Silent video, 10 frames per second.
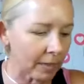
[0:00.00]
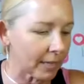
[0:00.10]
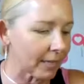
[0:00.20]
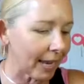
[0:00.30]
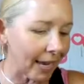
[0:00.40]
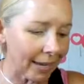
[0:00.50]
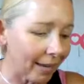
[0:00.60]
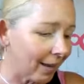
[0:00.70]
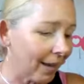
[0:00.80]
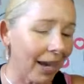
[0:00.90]
This is like,
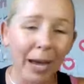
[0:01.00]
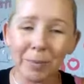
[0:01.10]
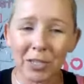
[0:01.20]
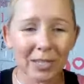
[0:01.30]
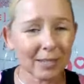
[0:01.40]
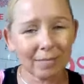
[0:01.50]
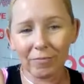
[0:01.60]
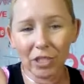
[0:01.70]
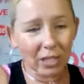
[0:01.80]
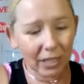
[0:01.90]
I'm just
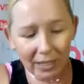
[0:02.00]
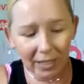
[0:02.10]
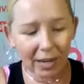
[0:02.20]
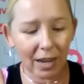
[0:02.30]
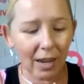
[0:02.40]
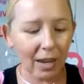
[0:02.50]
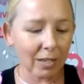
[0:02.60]
chilling today.